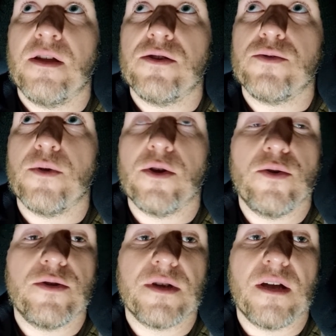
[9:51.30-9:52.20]
Just want a
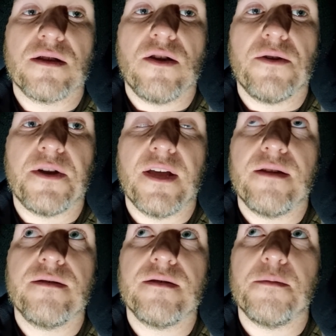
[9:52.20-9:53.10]
good size cod now,
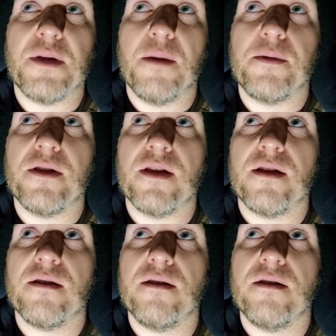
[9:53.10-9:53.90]
I'd be happy at that.